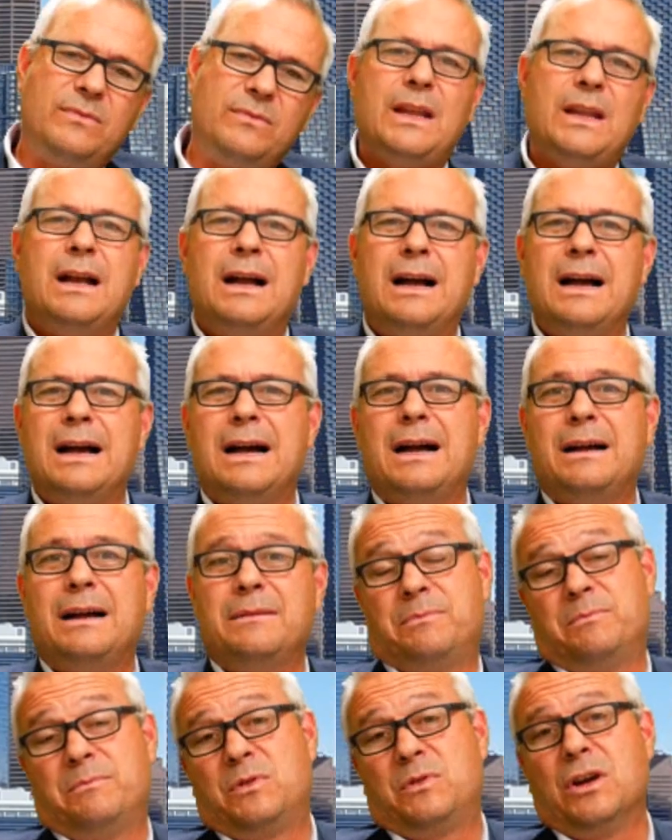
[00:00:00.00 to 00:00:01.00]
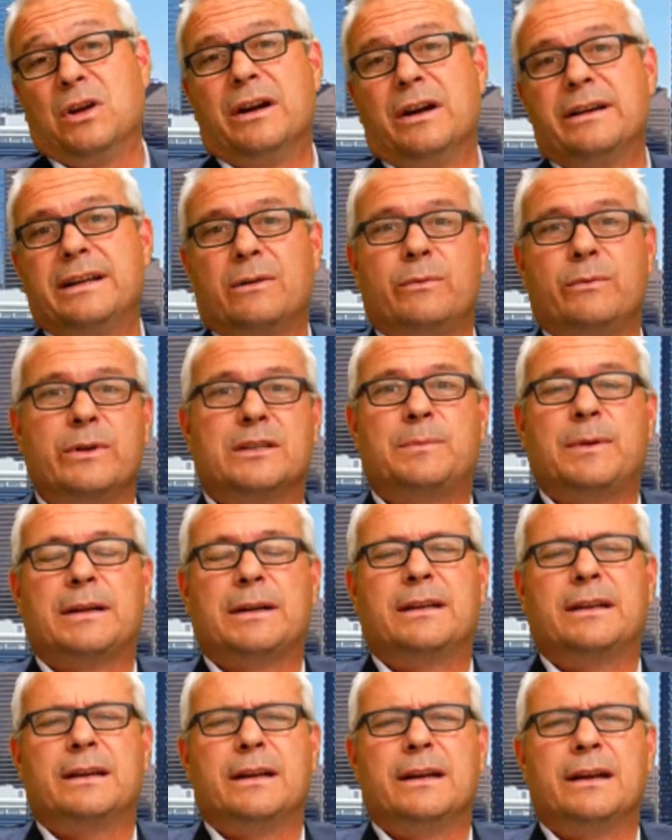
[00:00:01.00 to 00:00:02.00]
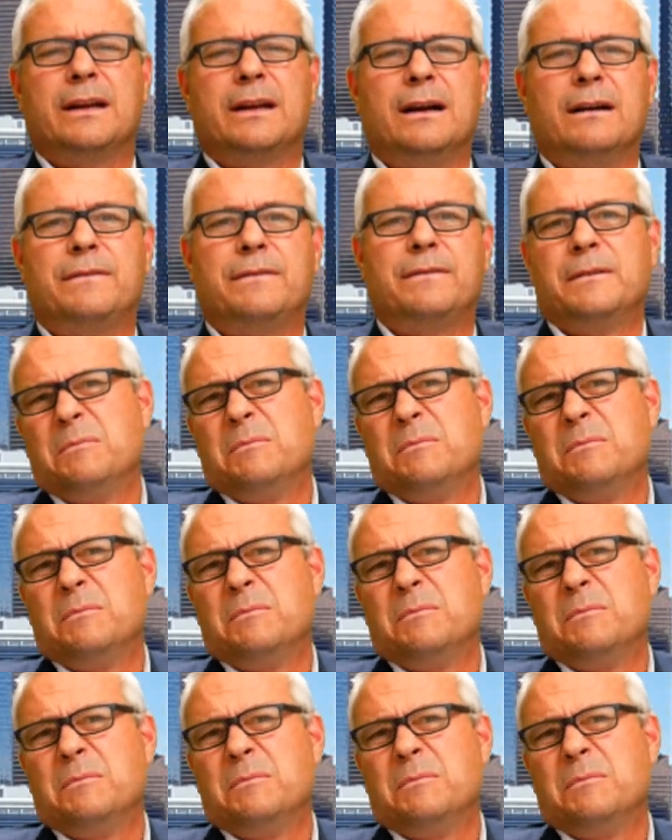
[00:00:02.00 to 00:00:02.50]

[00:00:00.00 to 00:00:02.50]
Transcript: Gondek, we expected it of.